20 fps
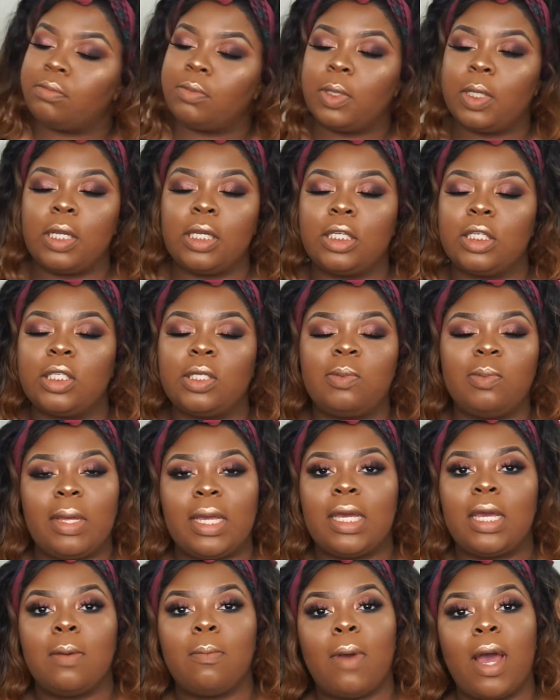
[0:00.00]
and just
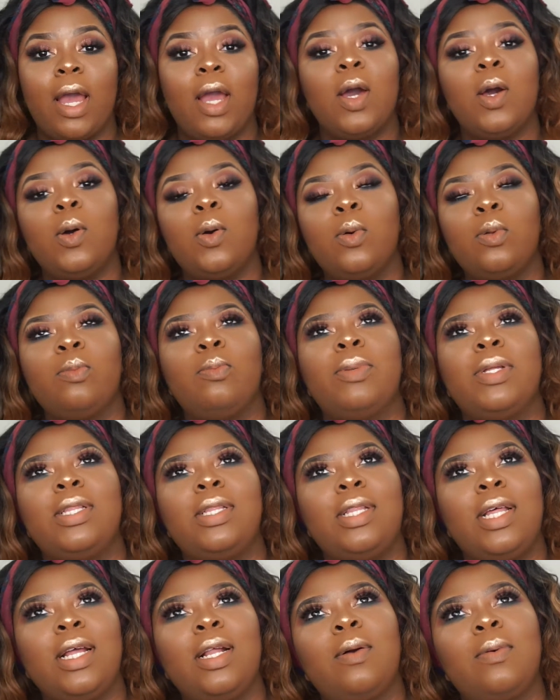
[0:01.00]
make it my own.
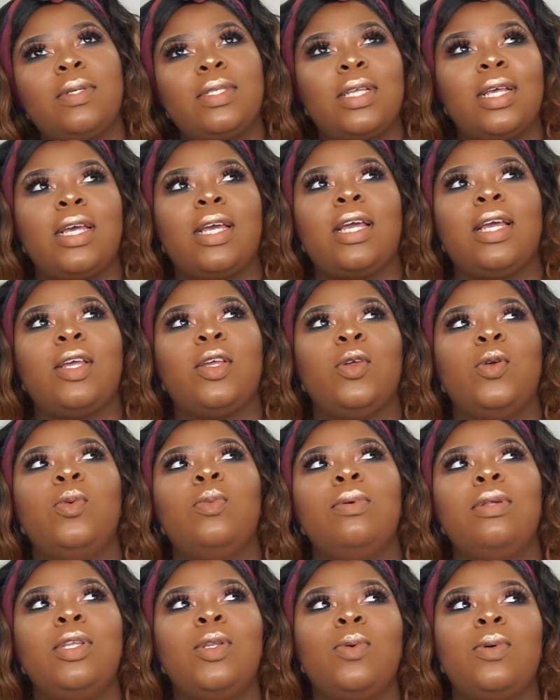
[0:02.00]
But then I was like,
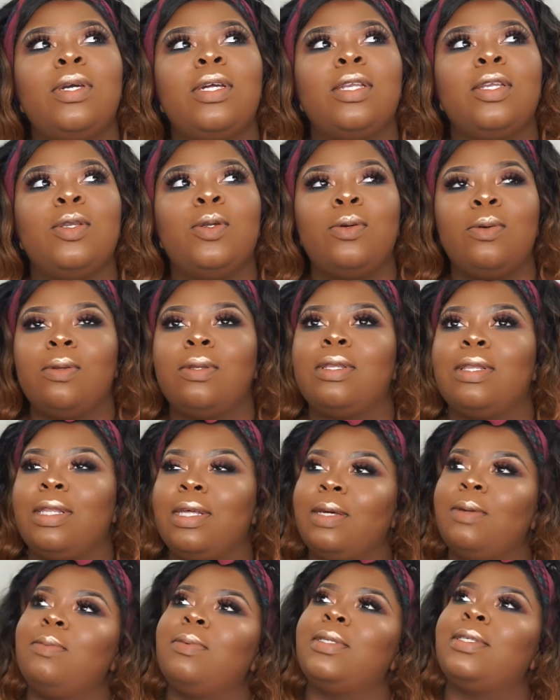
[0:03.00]
you've been doing nude
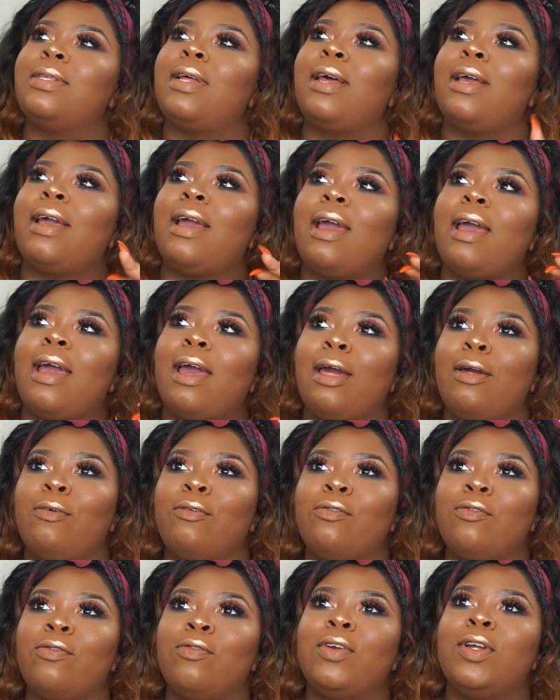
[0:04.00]
lips like
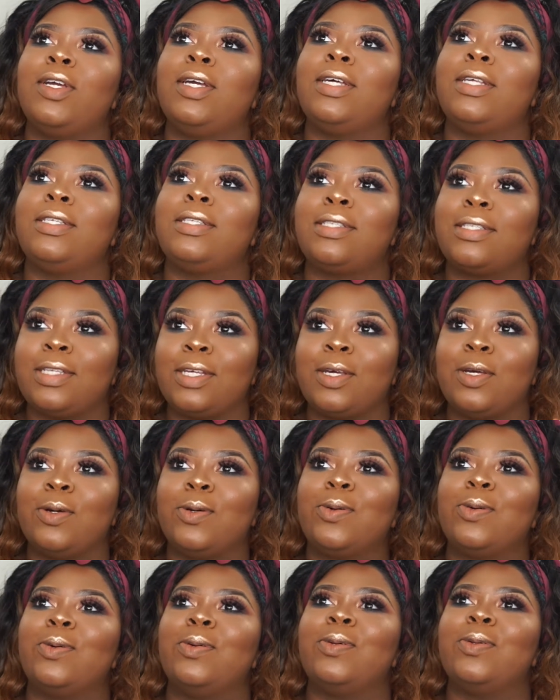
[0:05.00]
every
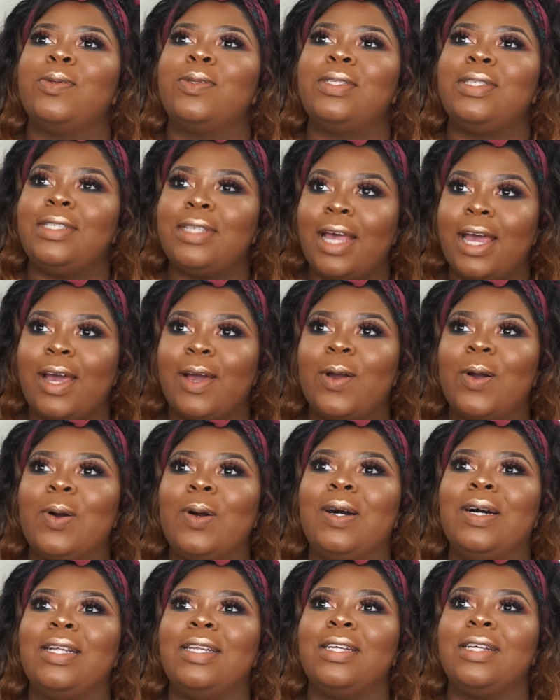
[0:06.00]
single
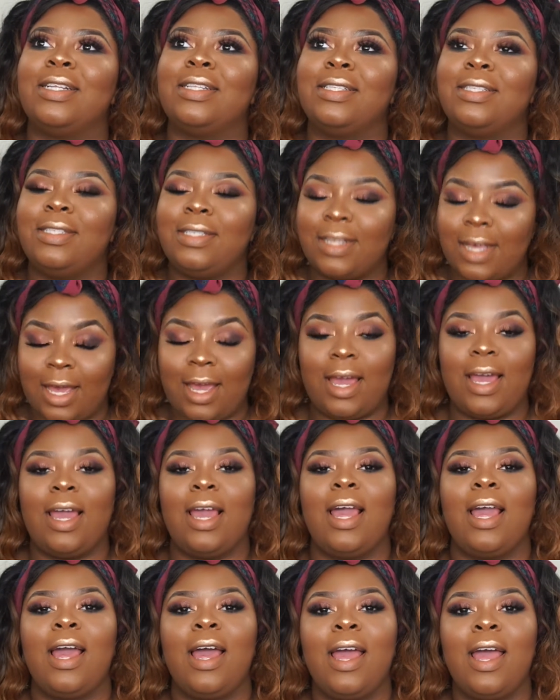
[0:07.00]
daggone
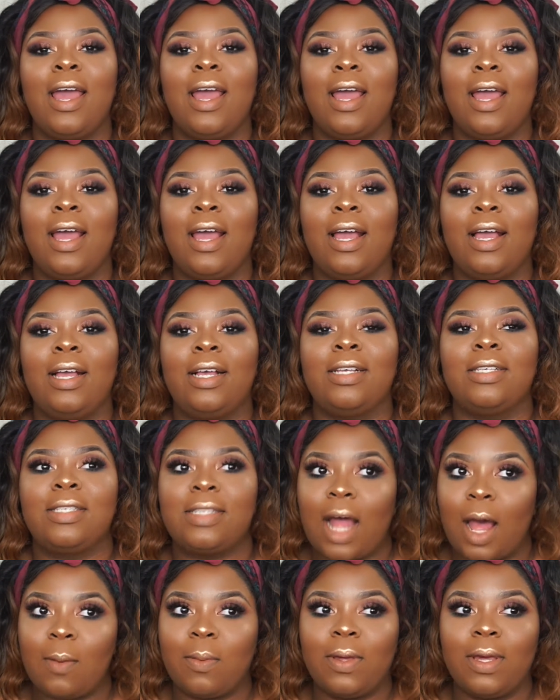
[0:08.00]
day,
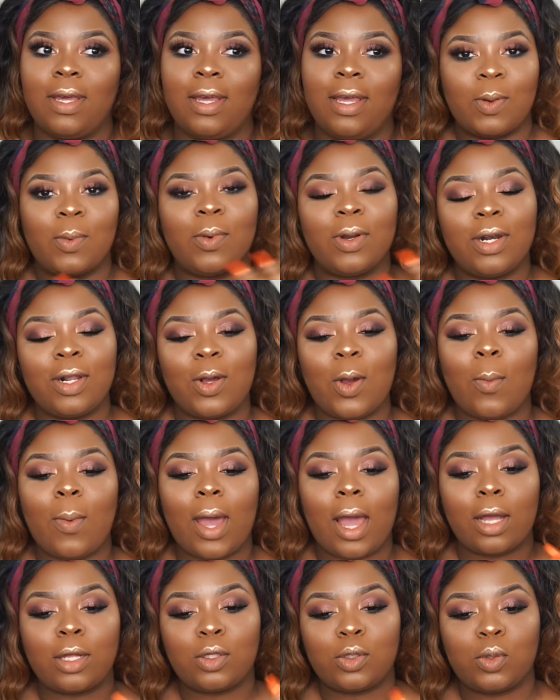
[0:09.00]
stop it. But we're gonna go
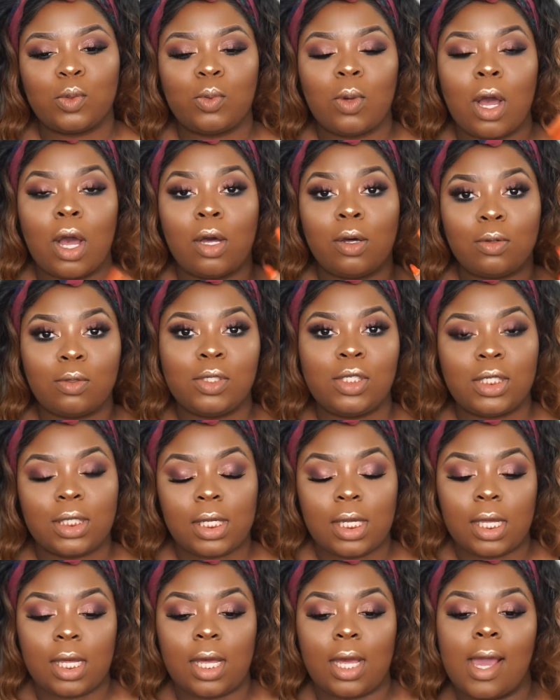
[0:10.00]
back to
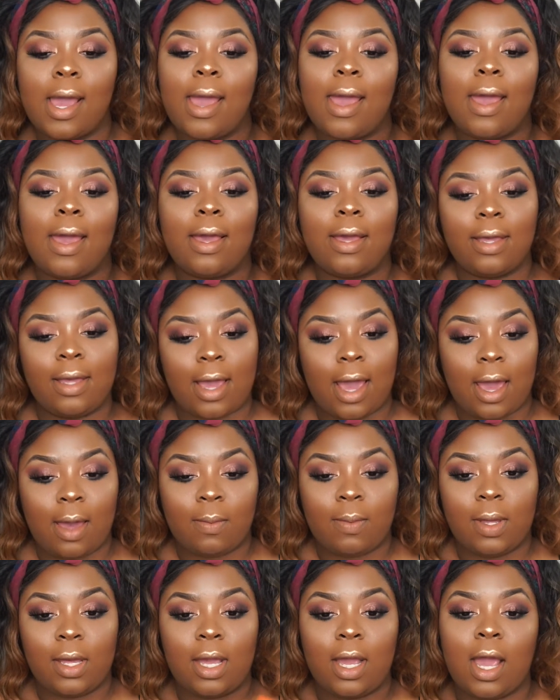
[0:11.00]
OG
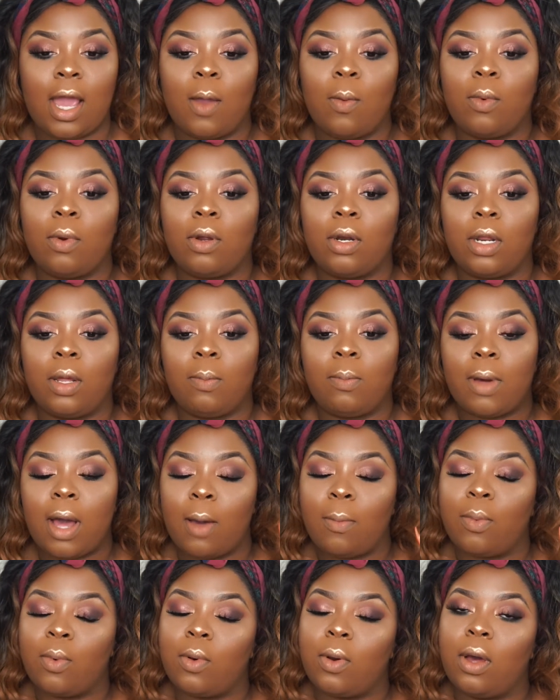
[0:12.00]
Gabby, and we're gonna
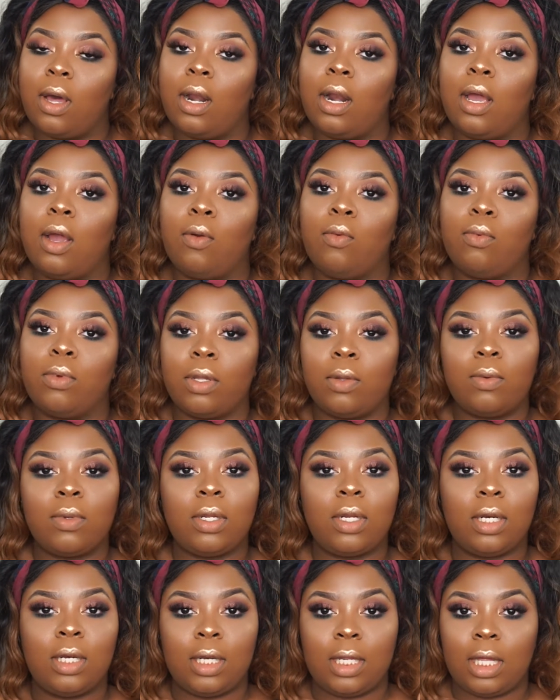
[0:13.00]
pop on a really,
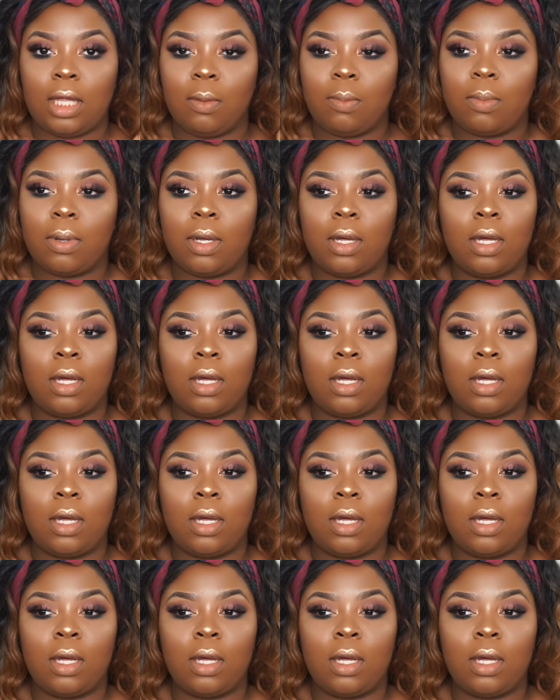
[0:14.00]
really deep